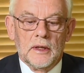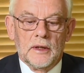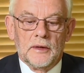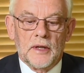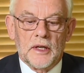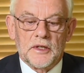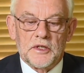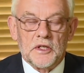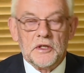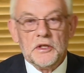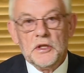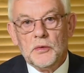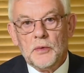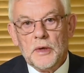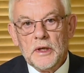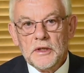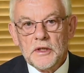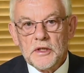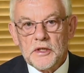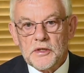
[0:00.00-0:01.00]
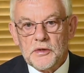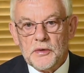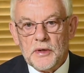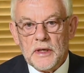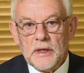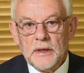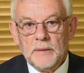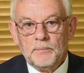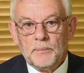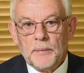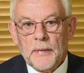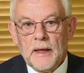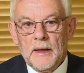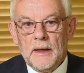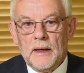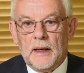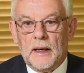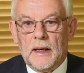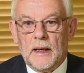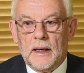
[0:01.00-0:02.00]
industry,
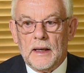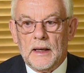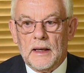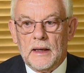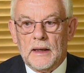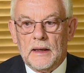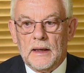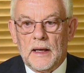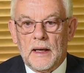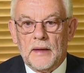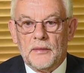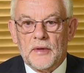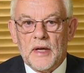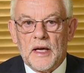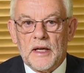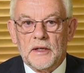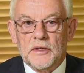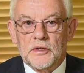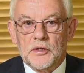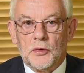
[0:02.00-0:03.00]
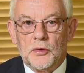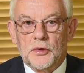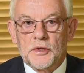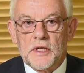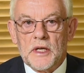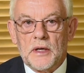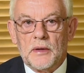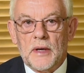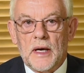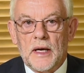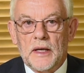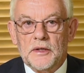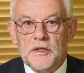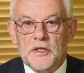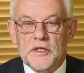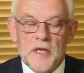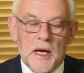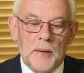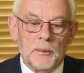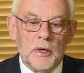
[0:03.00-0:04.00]
and that has also had
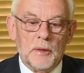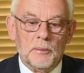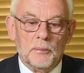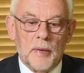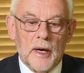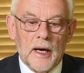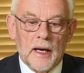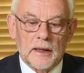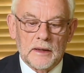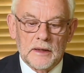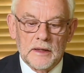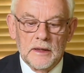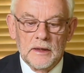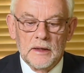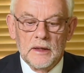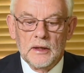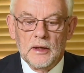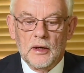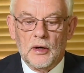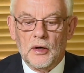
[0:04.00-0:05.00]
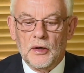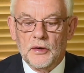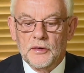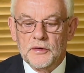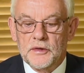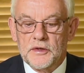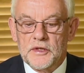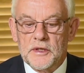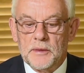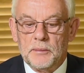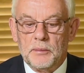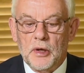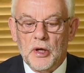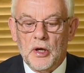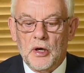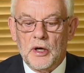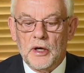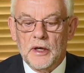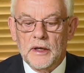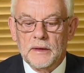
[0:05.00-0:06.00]
some impact on
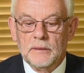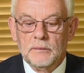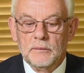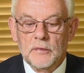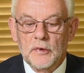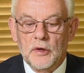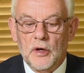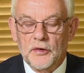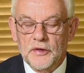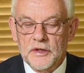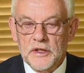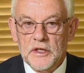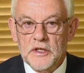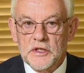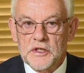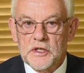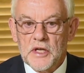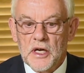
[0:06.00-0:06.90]
supply on the East